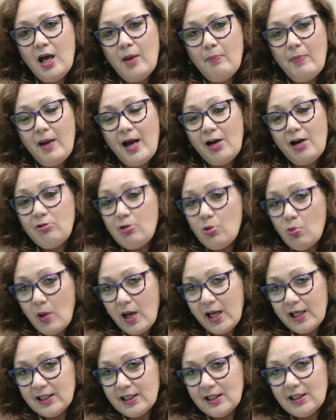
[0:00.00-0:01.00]

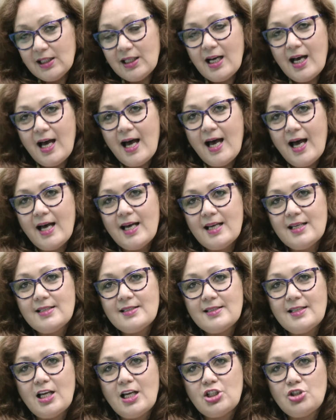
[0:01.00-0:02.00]
marijuana
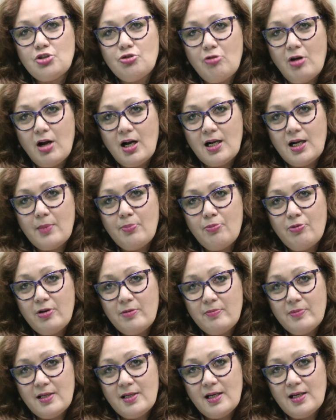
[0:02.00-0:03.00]
as a drug,
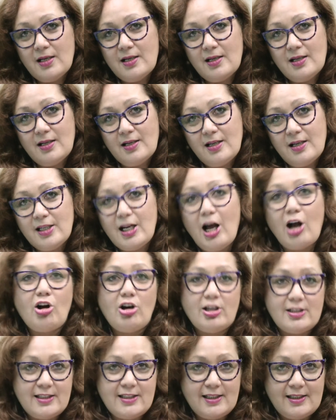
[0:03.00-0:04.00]
a
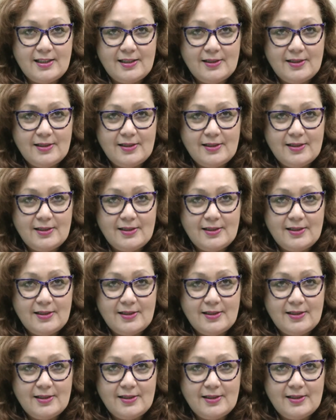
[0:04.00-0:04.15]
narcotic.